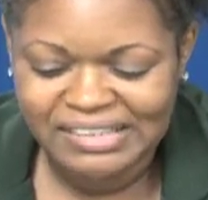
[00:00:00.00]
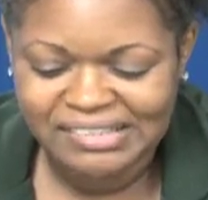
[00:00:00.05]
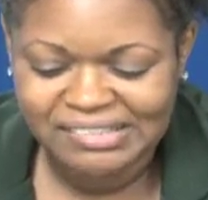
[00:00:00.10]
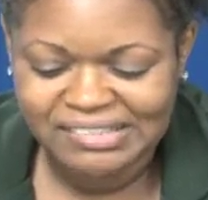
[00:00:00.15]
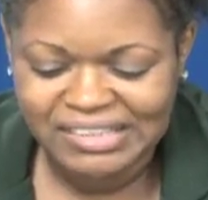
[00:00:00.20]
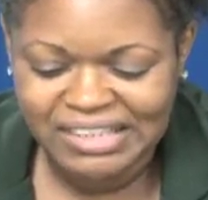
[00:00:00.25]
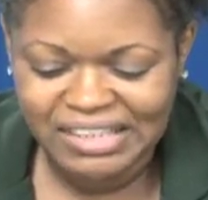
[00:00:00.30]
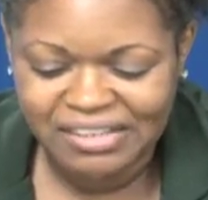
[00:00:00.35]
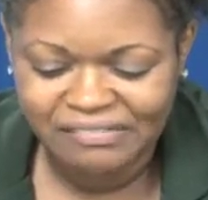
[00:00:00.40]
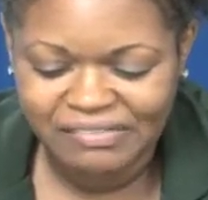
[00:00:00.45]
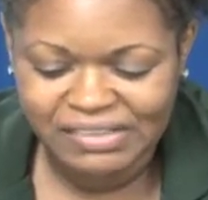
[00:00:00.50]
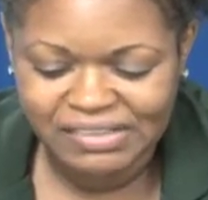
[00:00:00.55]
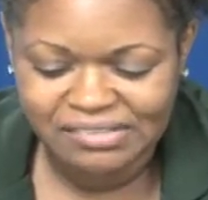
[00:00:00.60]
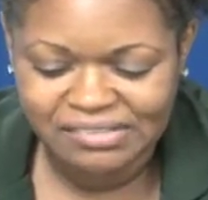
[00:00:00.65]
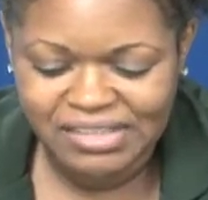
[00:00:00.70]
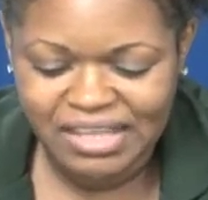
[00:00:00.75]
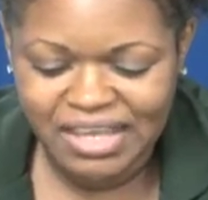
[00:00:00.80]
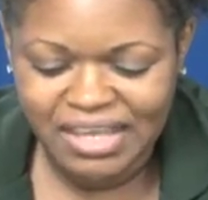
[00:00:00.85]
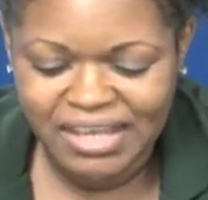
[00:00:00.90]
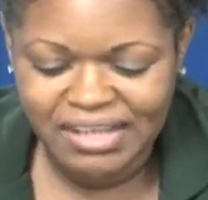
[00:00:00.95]
Kitts
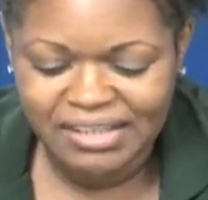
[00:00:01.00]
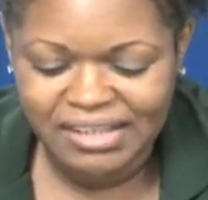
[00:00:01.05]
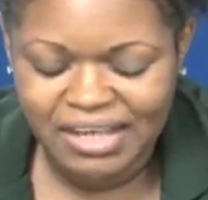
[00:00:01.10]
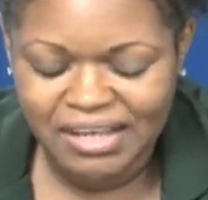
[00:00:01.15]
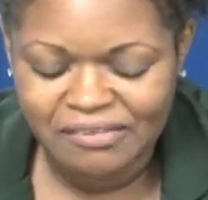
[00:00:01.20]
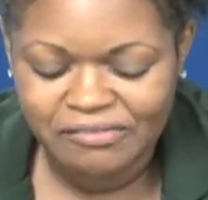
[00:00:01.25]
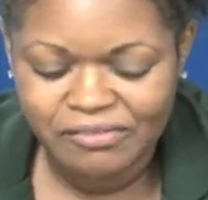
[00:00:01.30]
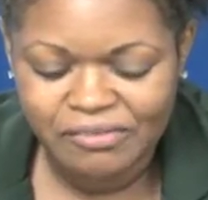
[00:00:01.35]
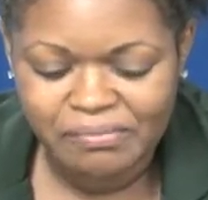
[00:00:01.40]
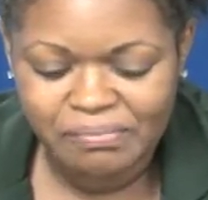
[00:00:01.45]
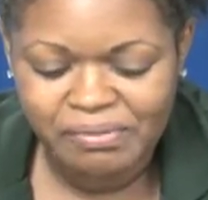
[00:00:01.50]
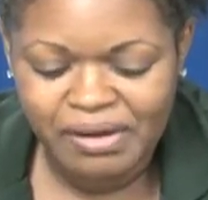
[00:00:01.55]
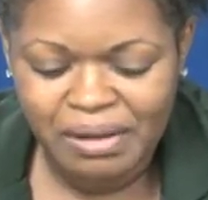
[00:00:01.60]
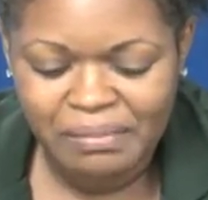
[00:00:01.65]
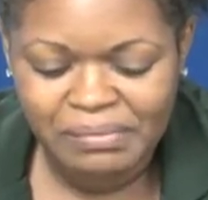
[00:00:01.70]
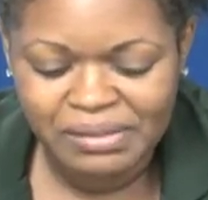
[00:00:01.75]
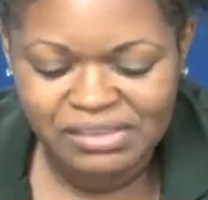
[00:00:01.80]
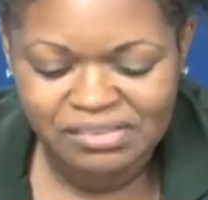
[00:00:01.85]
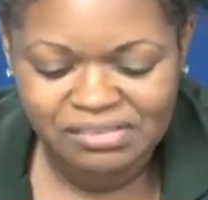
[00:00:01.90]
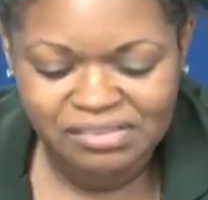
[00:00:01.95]
Nevis came from
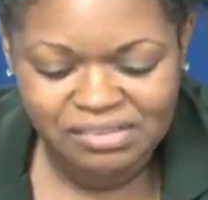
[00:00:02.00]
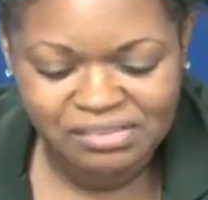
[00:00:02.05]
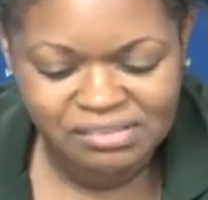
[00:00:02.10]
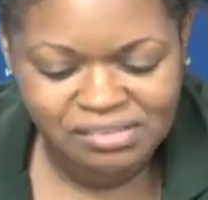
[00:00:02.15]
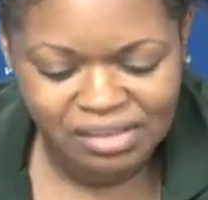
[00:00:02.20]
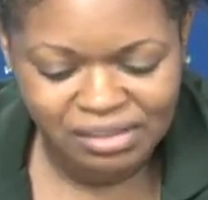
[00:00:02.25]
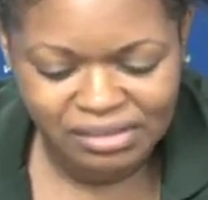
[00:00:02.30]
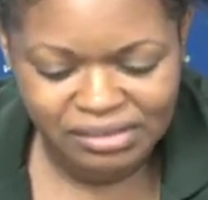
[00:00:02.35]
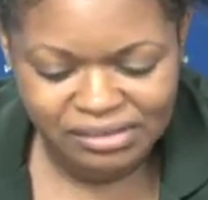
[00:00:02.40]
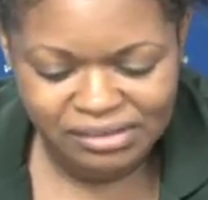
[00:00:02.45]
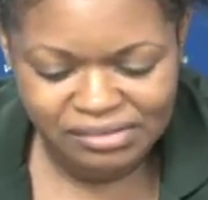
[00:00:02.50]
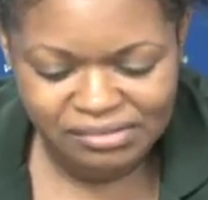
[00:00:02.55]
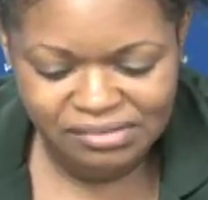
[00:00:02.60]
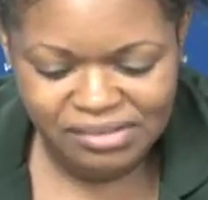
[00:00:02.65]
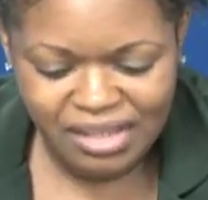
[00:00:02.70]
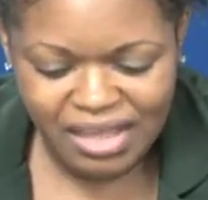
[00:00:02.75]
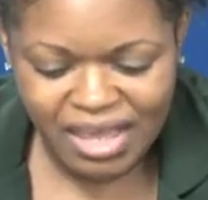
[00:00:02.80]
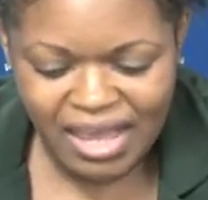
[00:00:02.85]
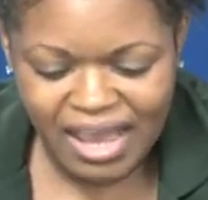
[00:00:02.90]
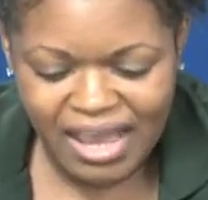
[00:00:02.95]
Prime Minister
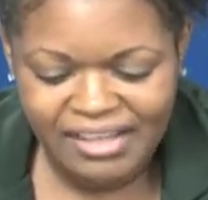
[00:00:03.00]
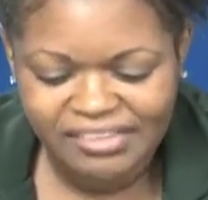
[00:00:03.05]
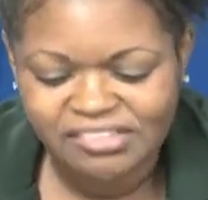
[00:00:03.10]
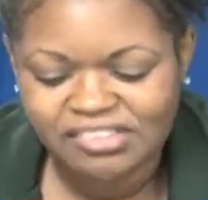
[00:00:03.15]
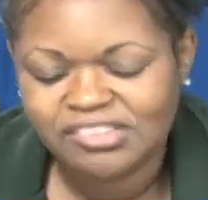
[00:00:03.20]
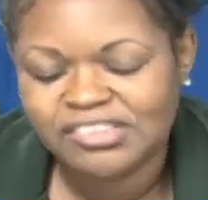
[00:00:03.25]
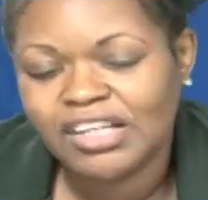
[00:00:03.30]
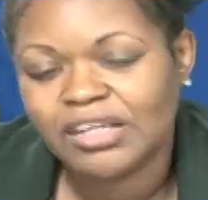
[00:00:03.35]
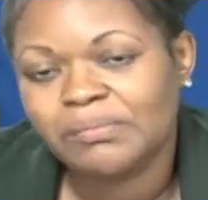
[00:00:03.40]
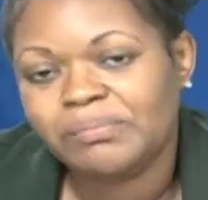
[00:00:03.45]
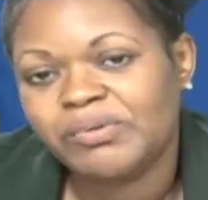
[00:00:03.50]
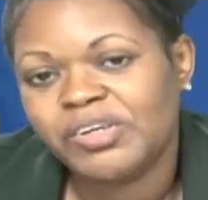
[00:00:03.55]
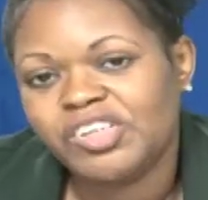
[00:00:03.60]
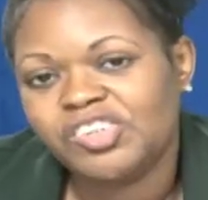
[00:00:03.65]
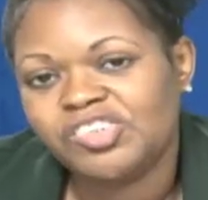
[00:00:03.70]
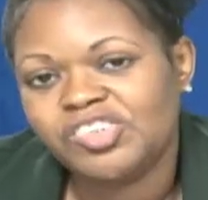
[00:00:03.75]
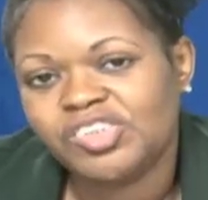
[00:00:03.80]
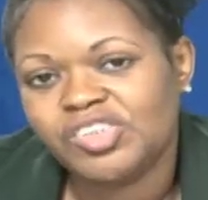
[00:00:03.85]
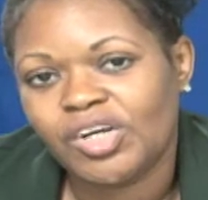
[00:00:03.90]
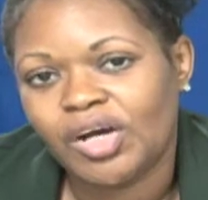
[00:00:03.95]
Douglas as a
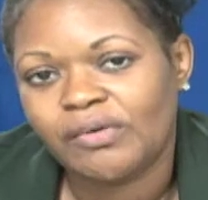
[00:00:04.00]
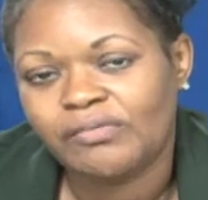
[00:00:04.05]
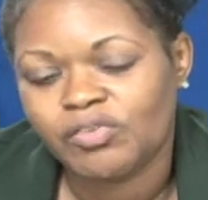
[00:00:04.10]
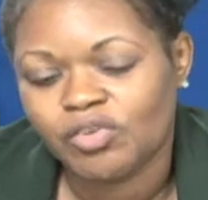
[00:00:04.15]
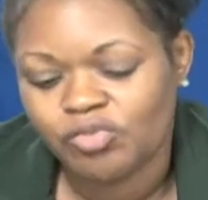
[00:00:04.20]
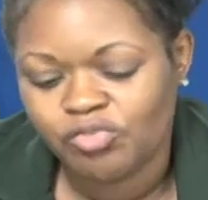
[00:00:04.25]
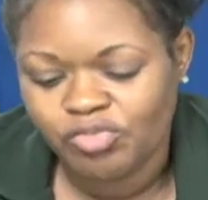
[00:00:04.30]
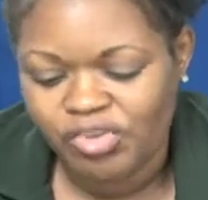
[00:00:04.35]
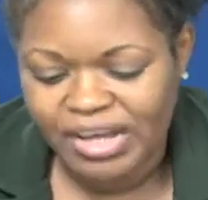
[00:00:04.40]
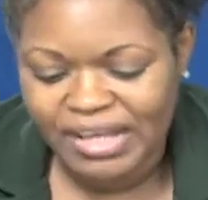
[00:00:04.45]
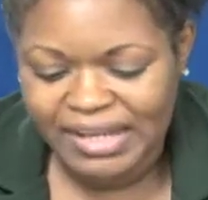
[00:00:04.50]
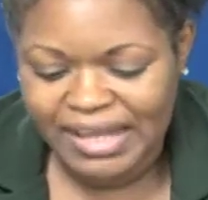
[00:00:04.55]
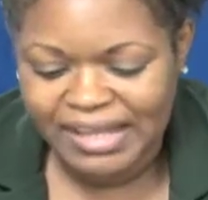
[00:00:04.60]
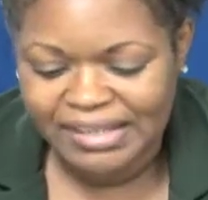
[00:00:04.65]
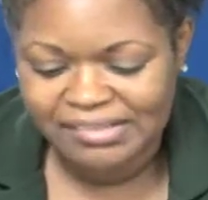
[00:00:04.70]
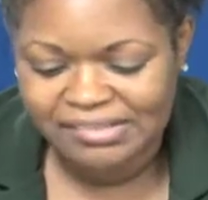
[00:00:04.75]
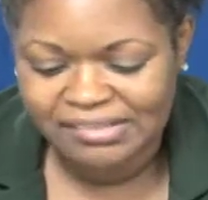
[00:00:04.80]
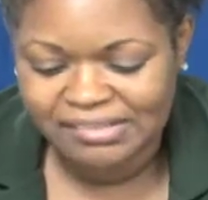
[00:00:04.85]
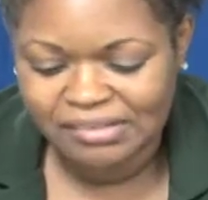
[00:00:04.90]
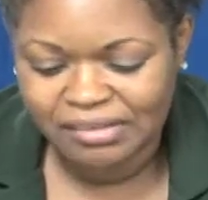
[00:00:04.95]
celebration of the Red
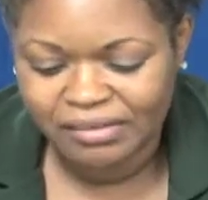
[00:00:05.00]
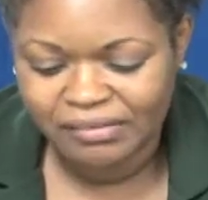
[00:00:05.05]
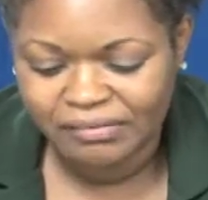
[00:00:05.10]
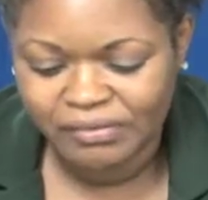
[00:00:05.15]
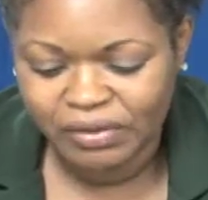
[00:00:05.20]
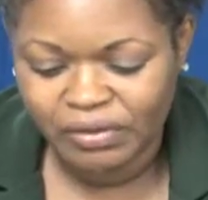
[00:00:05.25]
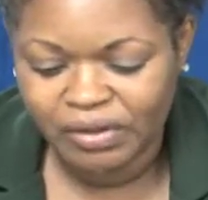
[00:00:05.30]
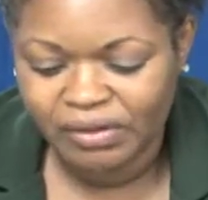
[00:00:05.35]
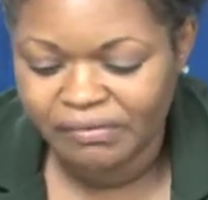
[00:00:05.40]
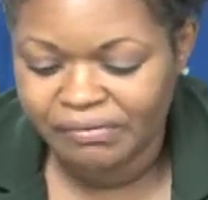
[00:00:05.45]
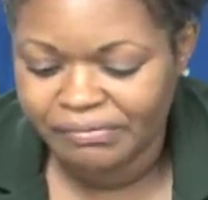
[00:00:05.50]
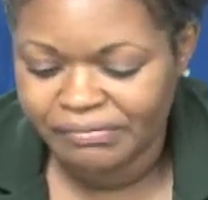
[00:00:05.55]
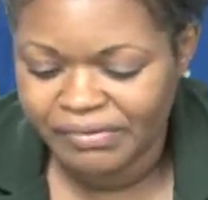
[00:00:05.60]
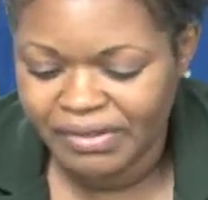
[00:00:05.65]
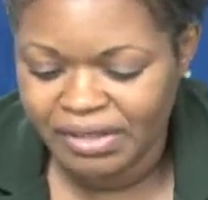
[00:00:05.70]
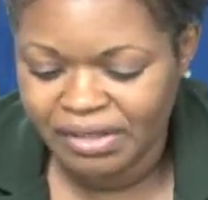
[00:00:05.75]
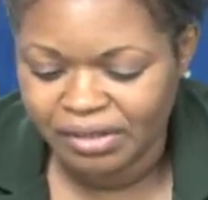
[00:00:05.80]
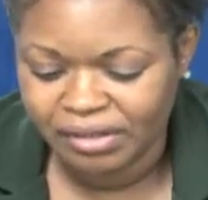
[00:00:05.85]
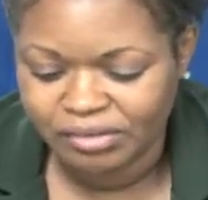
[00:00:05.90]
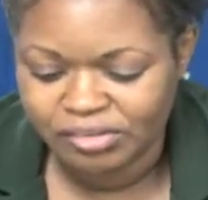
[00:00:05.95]
and Silver
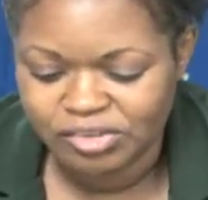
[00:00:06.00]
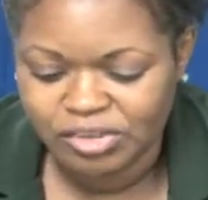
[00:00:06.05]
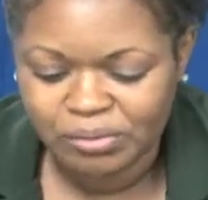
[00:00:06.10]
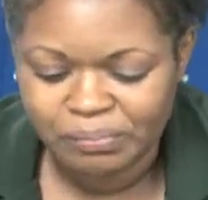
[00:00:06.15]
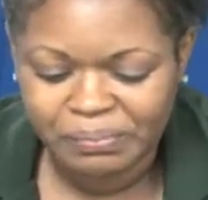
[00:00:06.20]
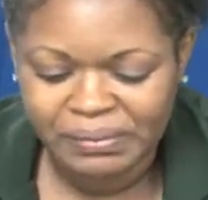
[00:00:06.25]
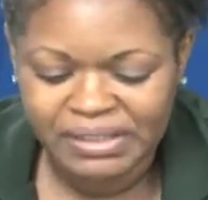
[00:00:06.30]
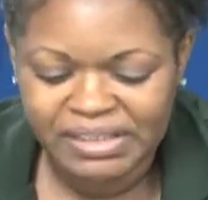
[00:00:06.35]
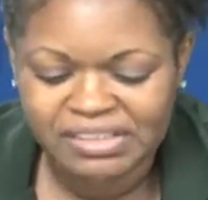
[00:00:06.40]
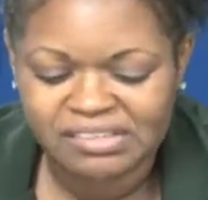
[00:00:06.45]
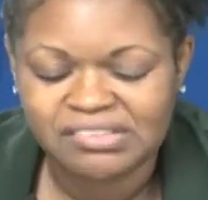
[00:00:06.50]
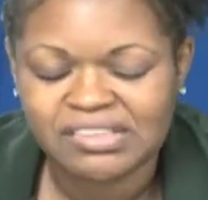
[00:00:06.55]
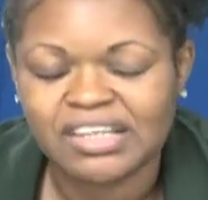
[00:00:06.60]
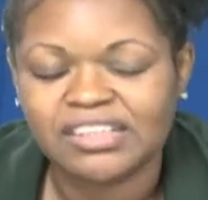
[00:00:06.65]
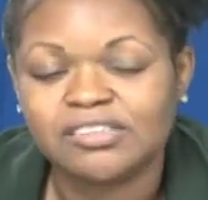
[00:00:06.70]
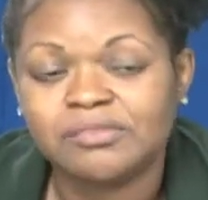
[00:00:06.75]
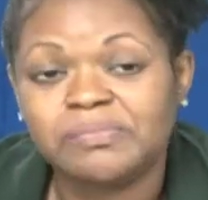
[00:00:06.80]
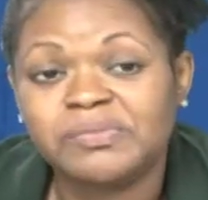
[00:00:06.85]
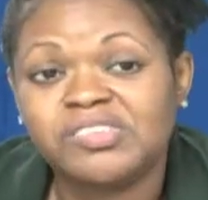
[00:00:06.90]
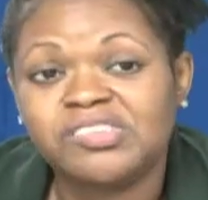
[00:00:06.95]
Affair took place
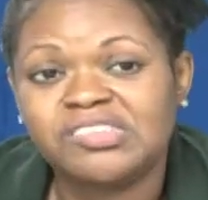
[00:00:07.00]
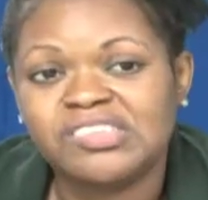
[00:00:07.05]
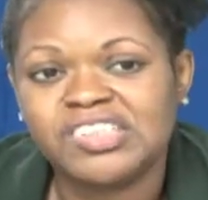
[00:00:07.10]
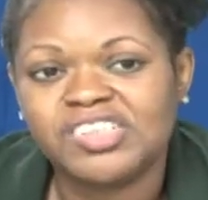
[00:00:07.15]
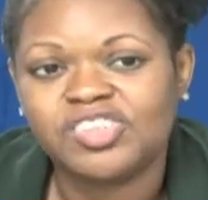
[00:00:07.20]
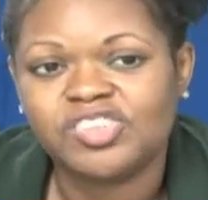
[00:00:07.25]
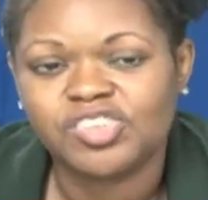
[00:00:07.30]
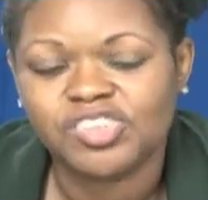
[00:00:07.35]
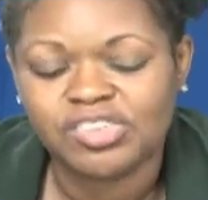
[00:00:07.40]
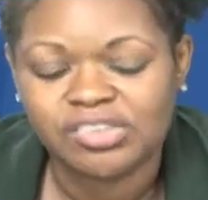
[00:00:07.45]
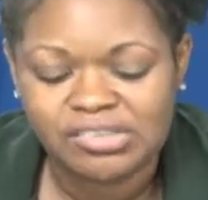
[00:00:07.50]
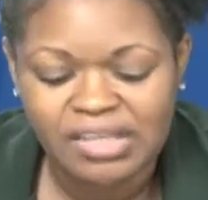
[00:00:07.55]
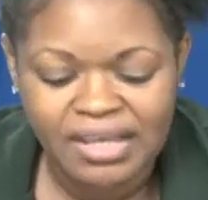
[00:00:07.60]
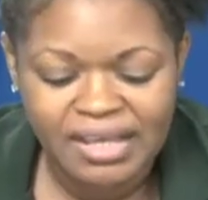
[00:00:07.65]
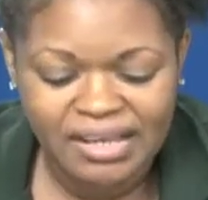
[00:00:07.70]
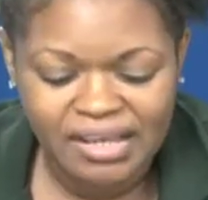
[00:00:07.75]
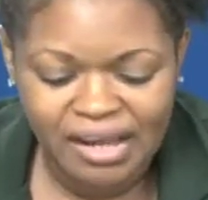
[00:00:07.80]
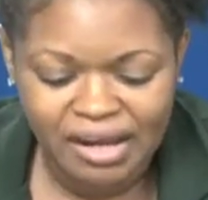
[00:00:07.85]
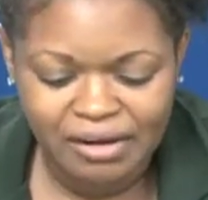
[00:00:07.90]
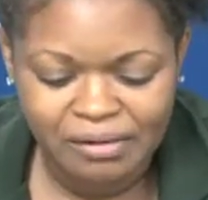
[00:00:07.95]
at the prestigious
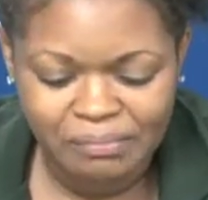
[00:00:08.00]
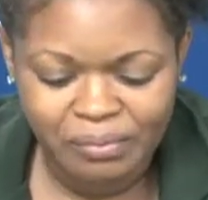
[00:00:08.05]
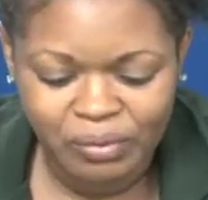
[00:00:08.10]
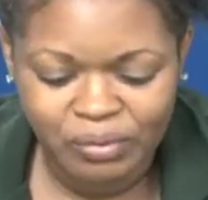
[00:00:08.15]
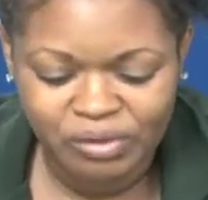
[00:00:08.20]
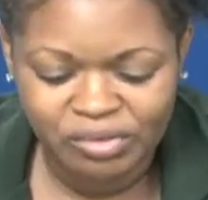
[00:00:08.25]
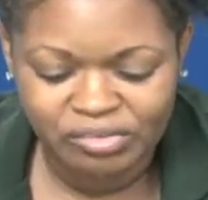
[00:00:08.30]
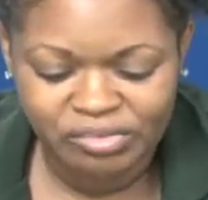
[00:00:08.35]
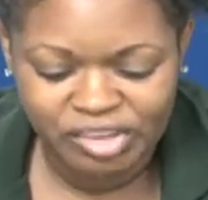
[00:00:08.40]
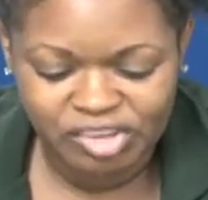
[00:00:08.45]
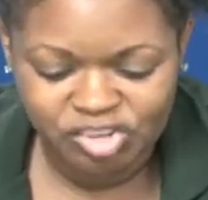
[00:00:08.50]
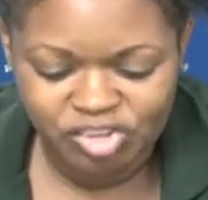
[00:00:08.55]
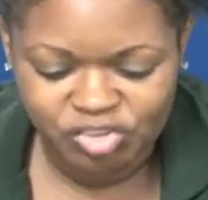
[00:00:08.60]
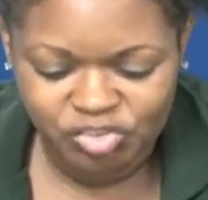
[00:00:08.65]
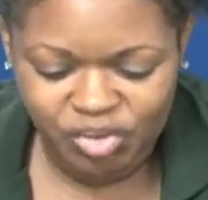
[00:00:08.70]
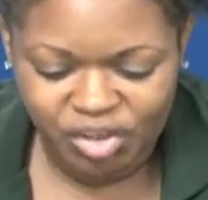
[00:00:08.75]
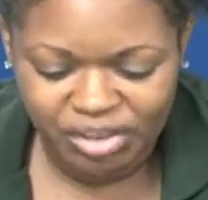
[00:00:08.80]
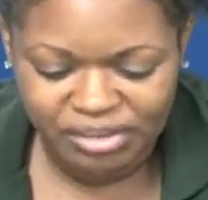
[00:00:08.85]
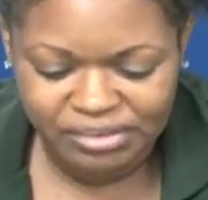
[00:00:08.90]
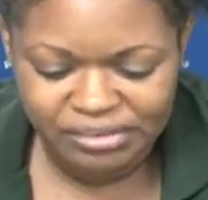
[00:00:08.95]
Carambola
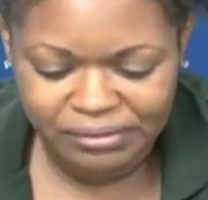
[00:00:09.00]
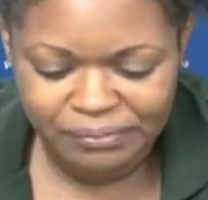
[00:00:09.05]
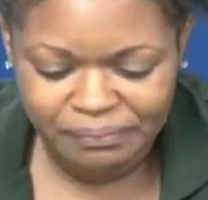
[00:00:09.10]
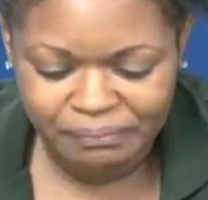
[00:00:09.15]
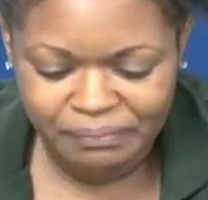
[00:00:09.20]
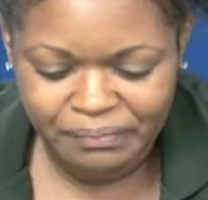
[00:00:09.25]
restaurant.